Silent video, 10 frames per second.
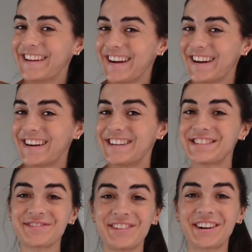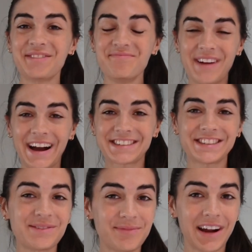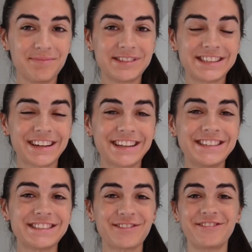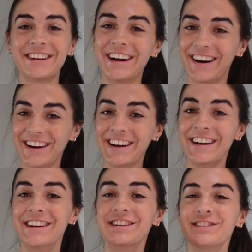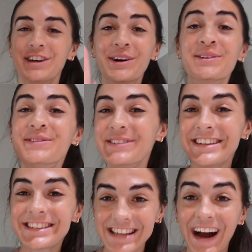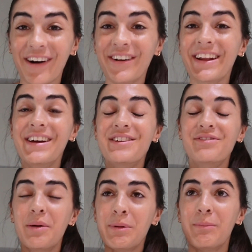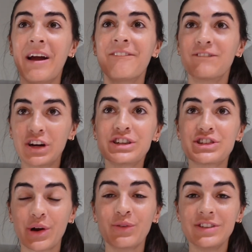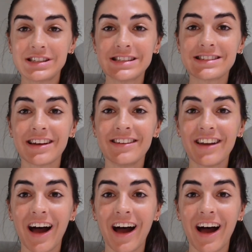guys, welcome back to the prep series. We are 2 weeks out from my first show of the season.